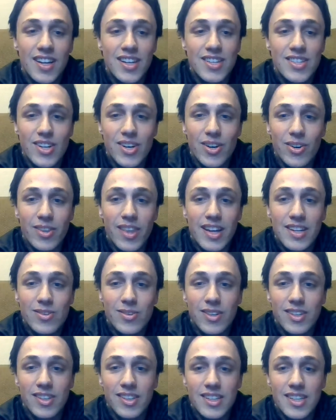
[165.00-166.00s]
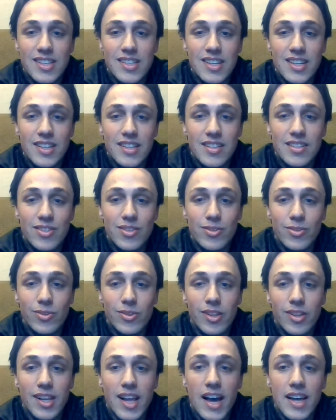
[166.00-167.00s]
So that sort of leads into
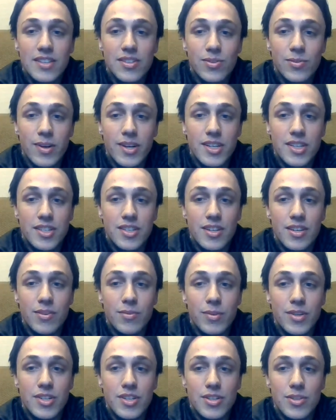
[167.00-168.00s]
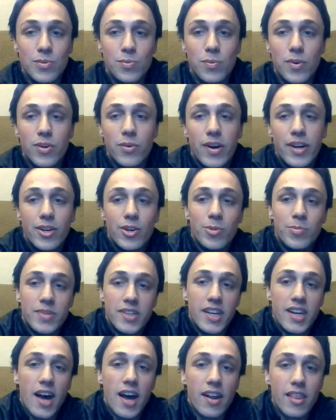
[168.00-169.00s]
the last question, which is what do I hope to
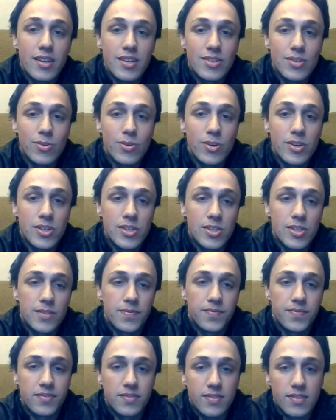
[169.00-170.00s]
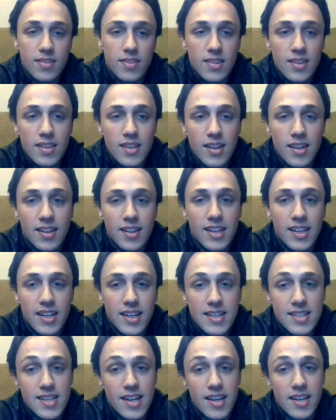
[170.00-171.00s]
get out of this course? Like I
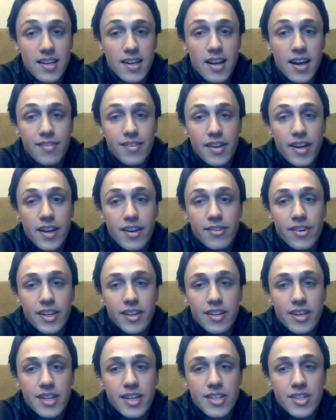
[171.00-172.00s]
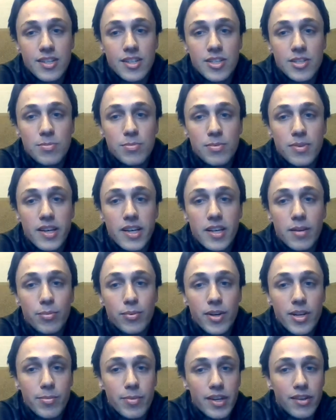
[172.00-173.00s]
said, FAA regulations play a
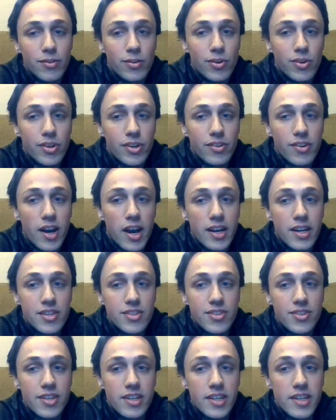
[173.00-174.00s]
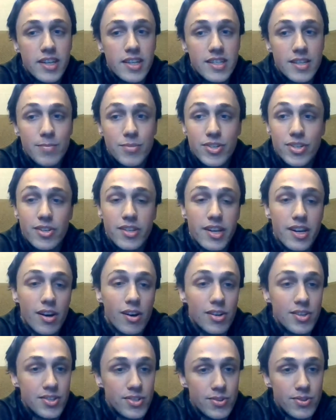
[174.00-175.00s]
pretty big role in rocketry, as I'm sure they
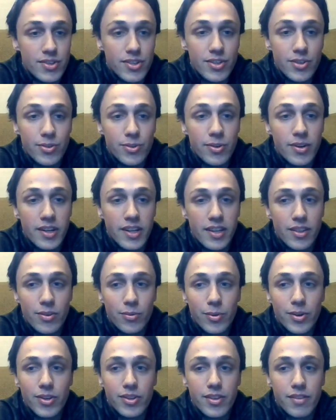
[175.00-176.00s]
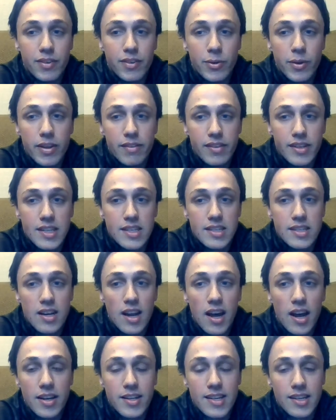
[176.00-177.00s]
also do in the world of UAVs and
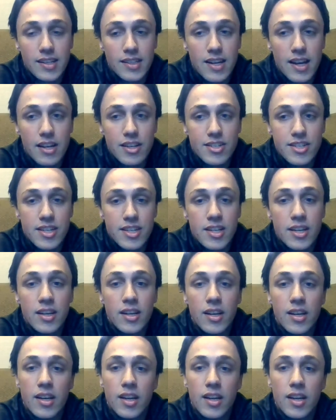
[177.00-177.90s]
high technology.